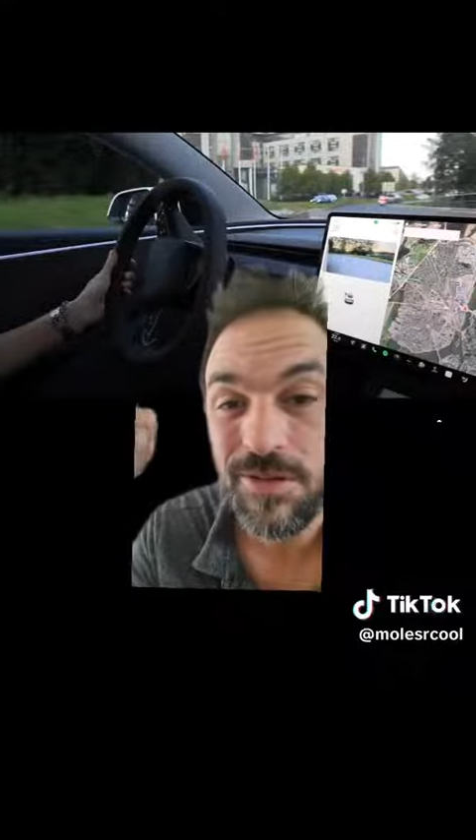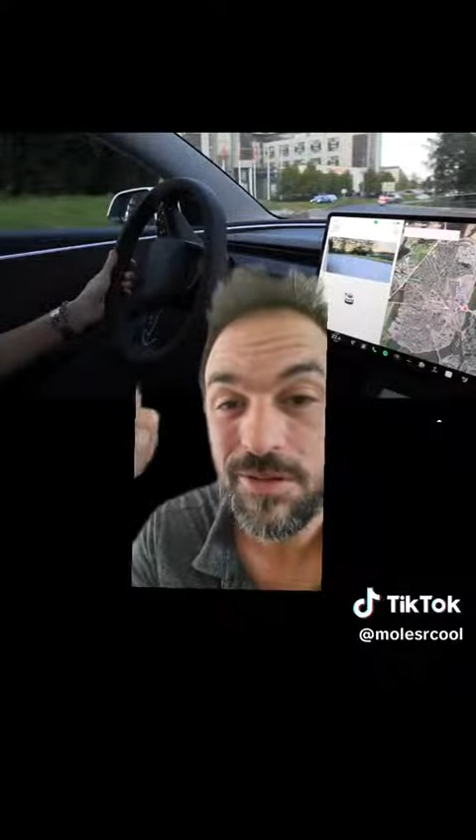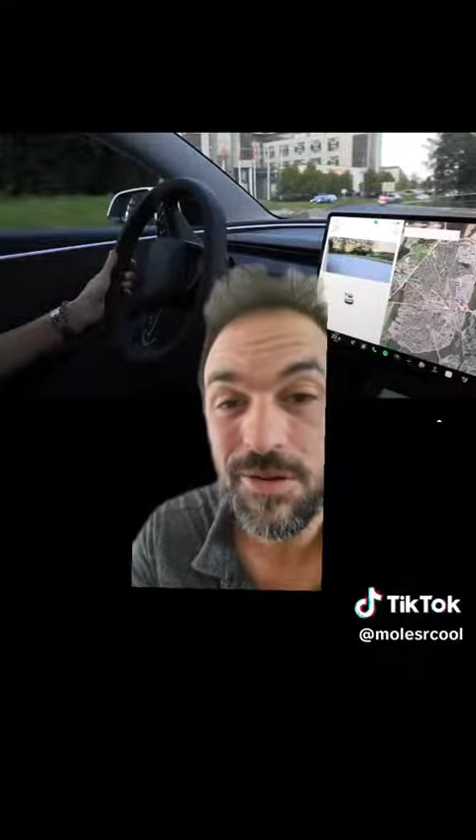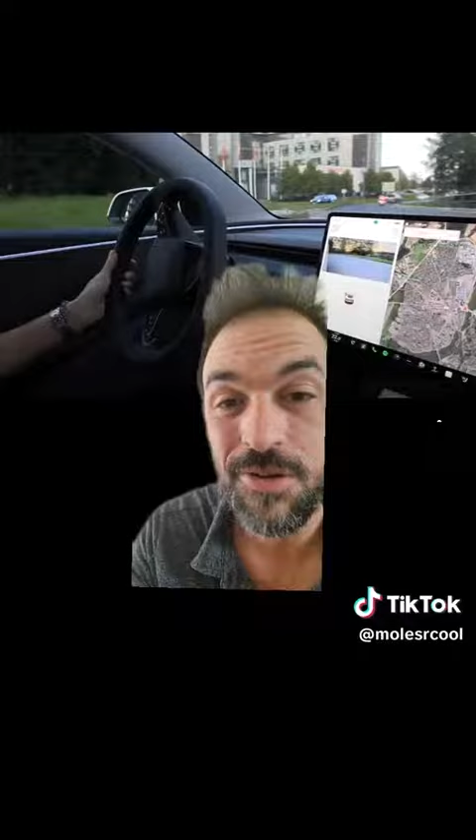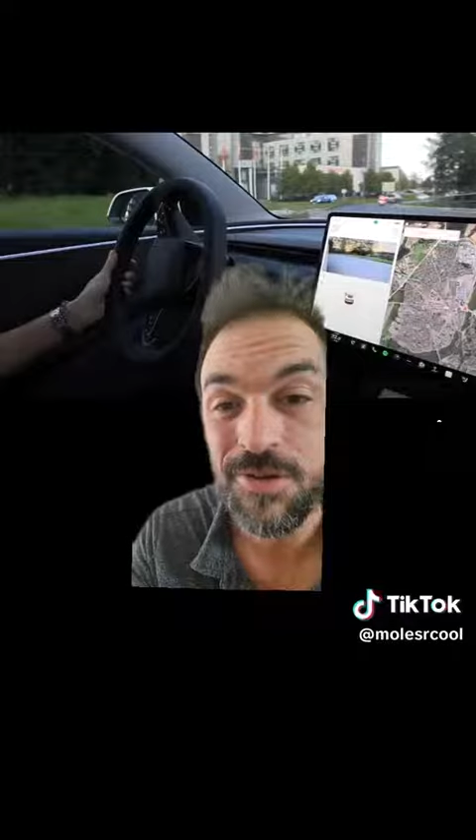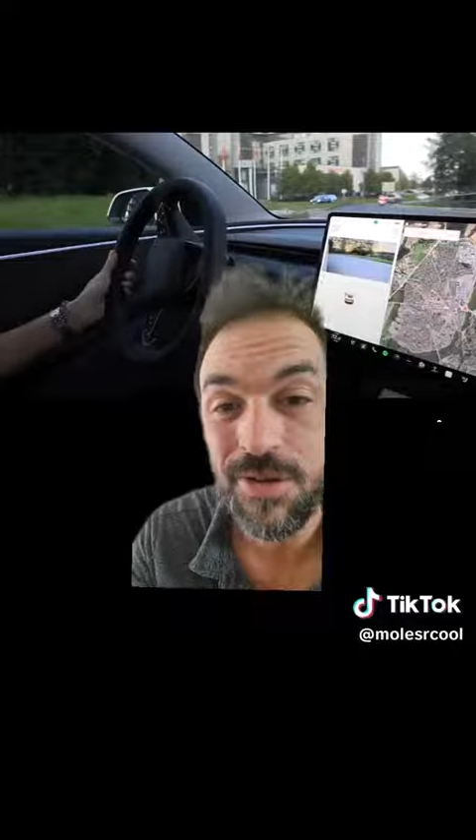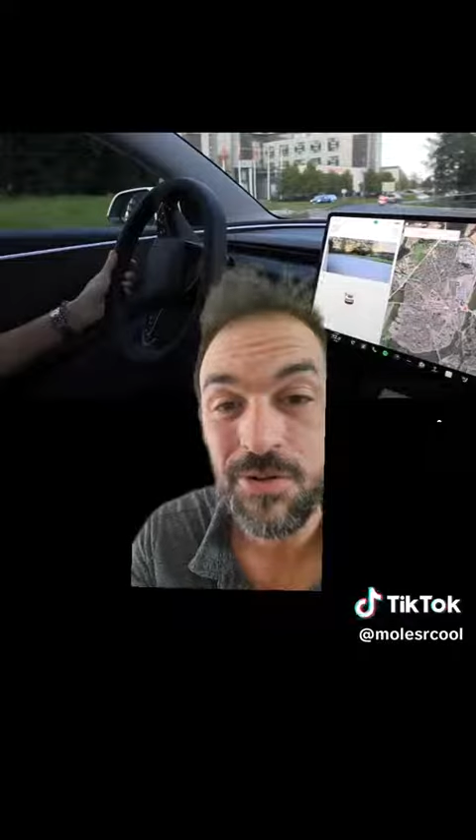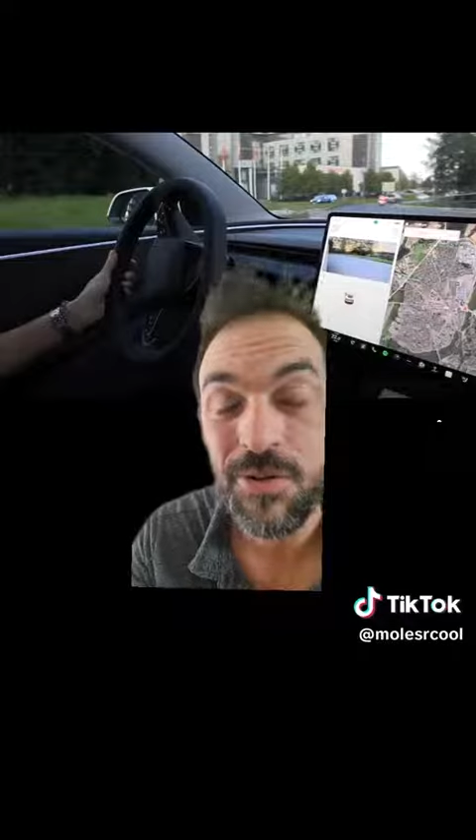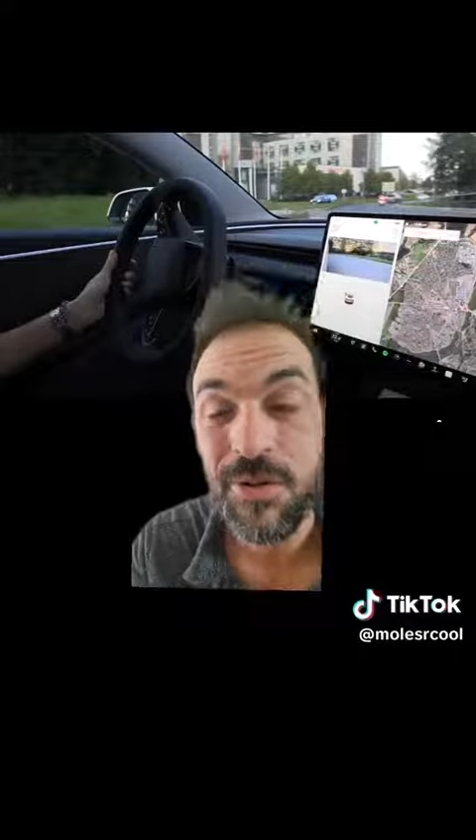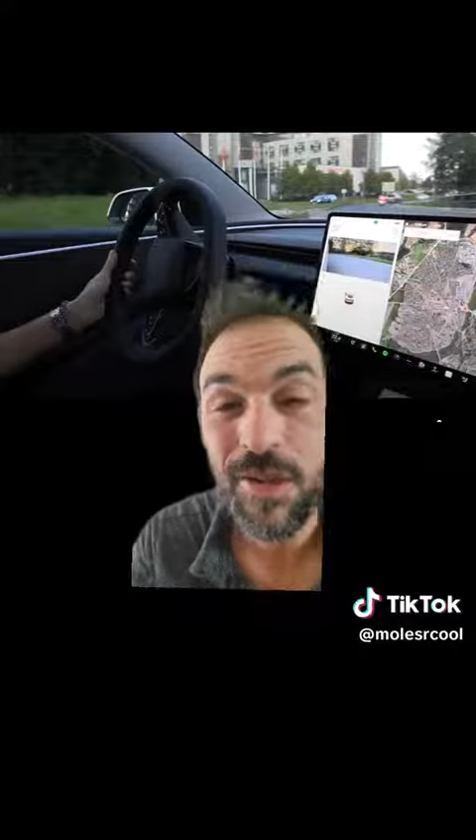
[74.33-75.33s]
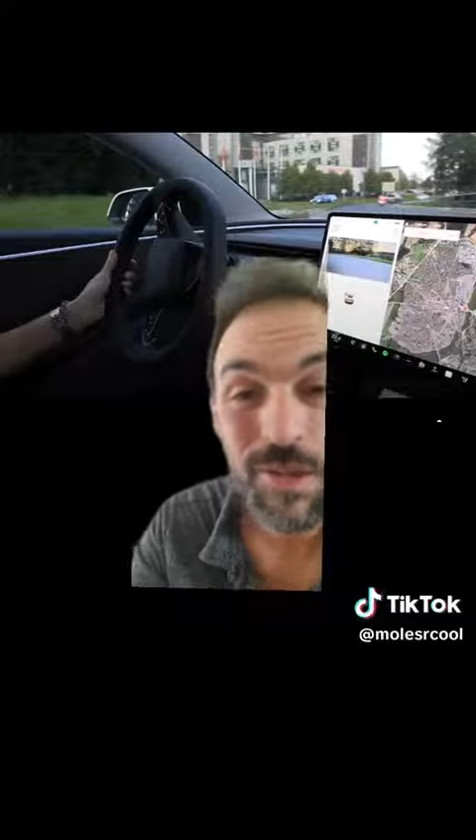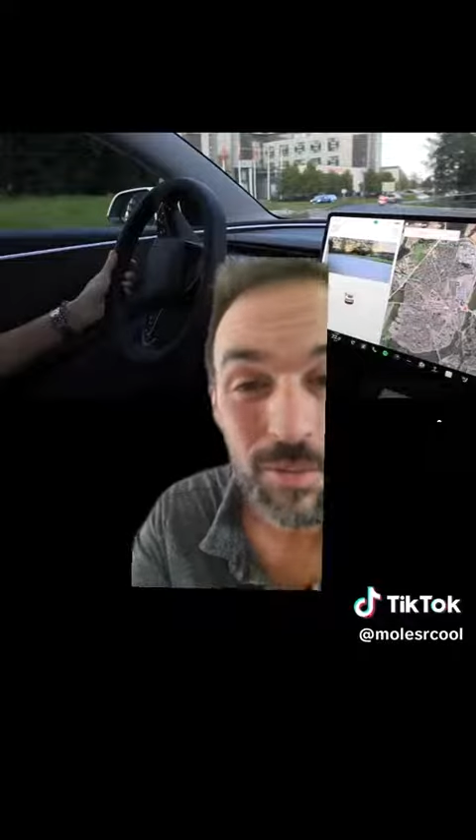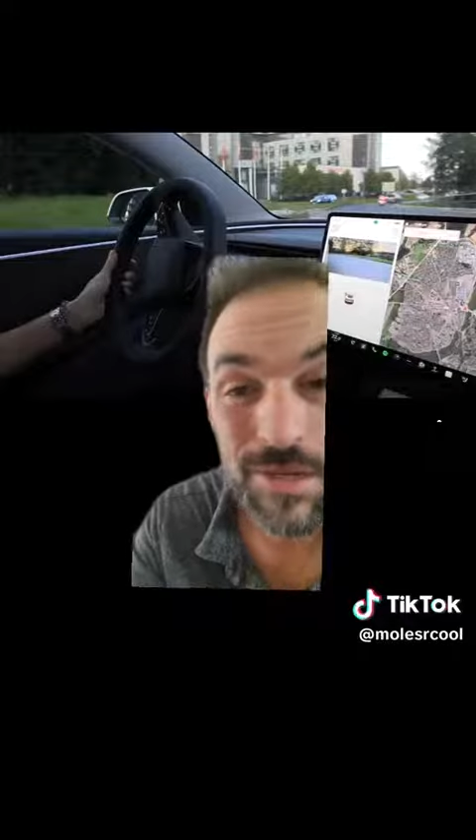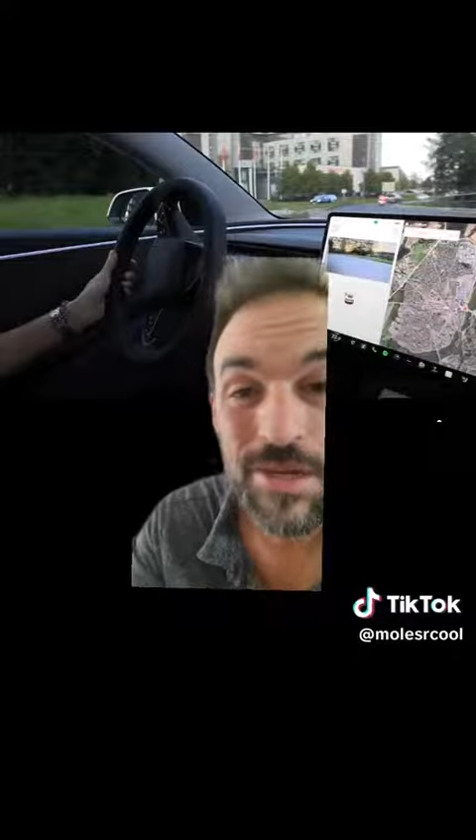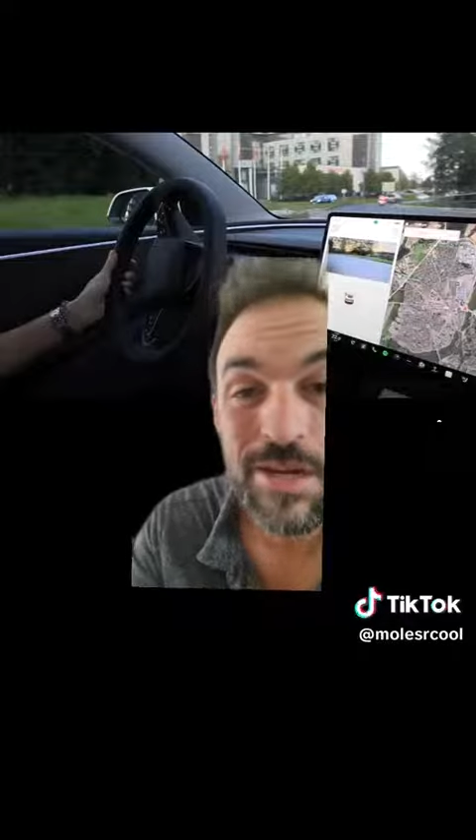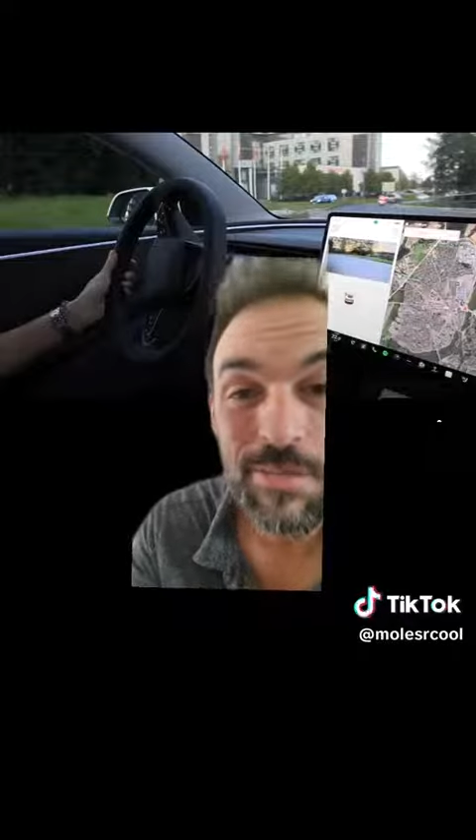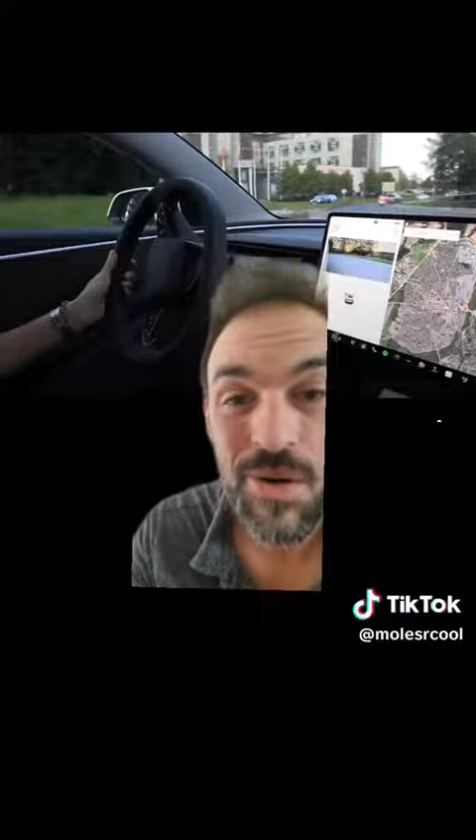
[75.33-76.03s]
to turn signal when you need it